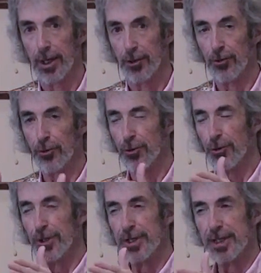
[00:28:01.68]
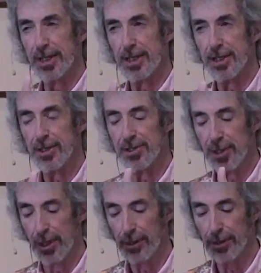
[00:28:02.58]
and do your deeds
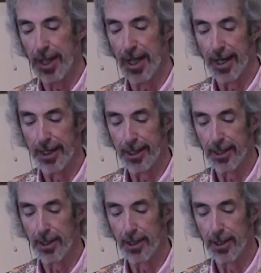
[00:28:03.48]
align?